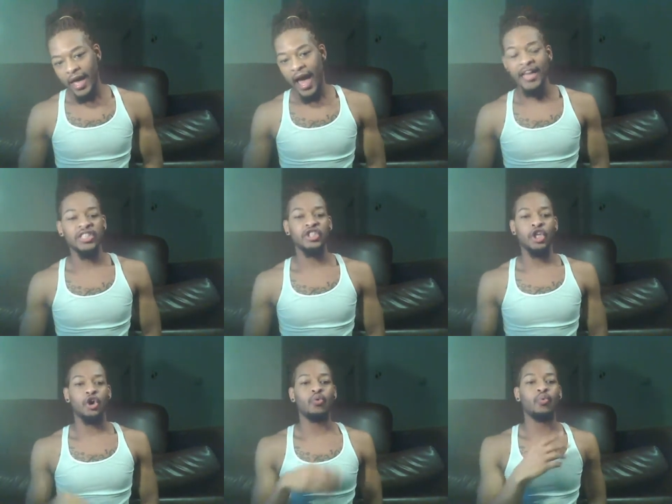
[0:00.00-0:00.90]
I just
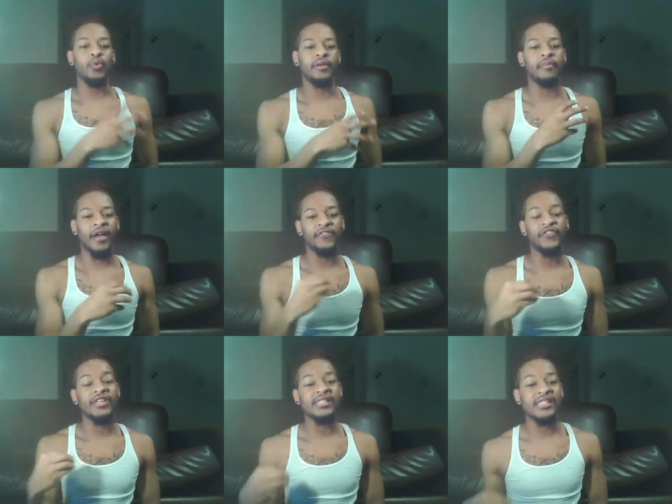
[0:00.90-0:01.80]
know what my
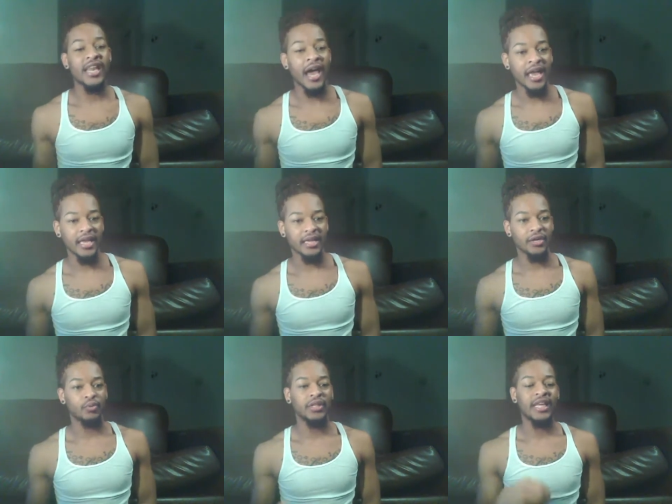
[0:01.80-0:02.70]
friends like,
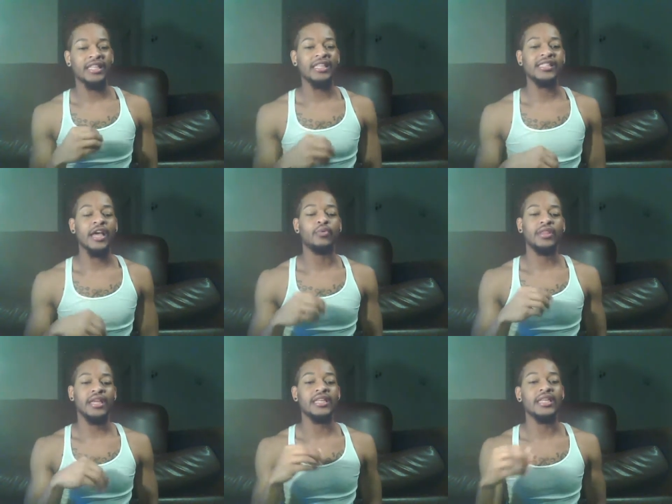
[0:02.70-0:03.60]
what they dislike, what
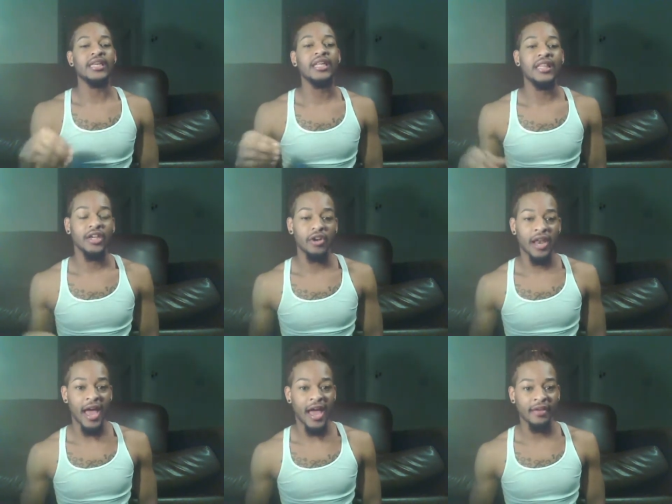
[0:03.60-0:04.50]
they need in their
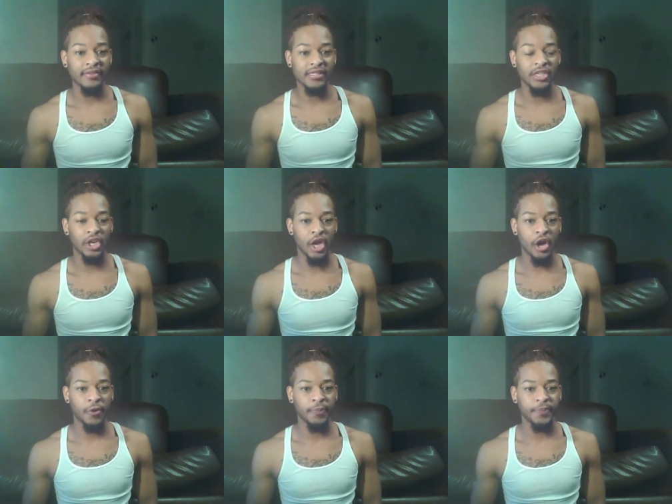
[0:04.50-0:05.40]
lives, you
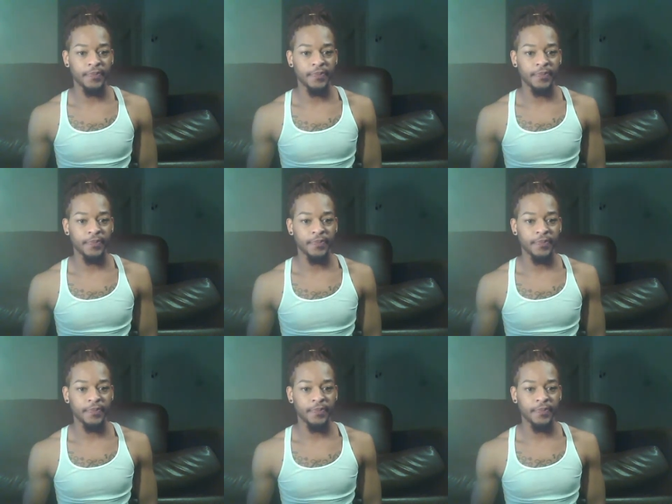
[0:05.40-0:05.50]
know,